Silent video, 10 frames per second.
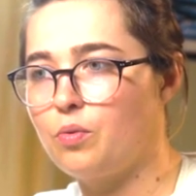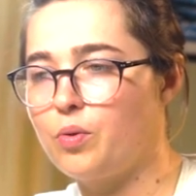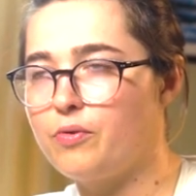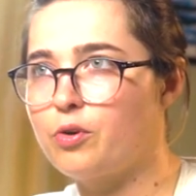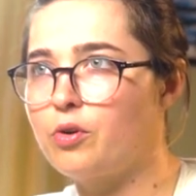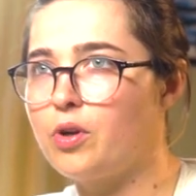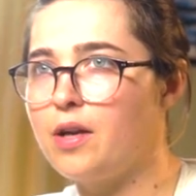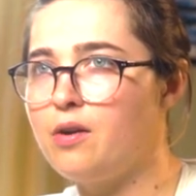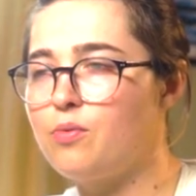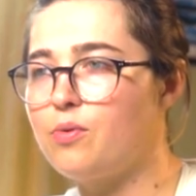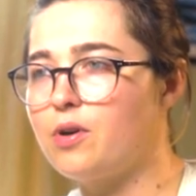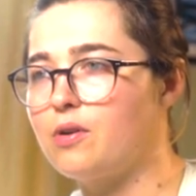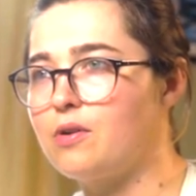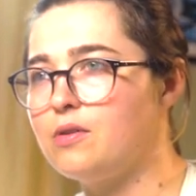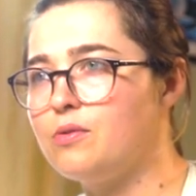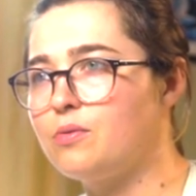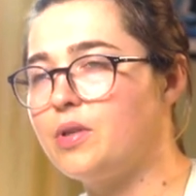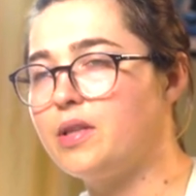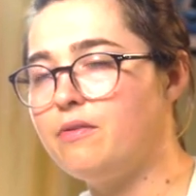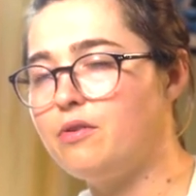We've created a world. We
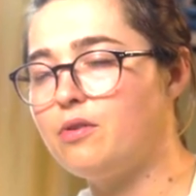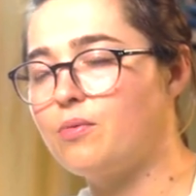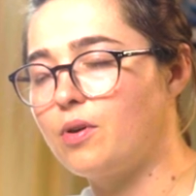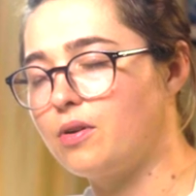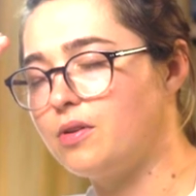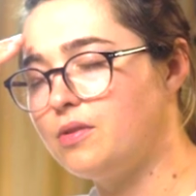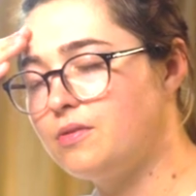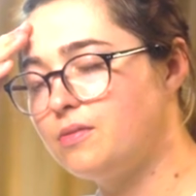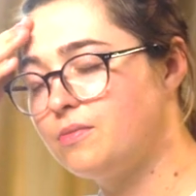live in a world.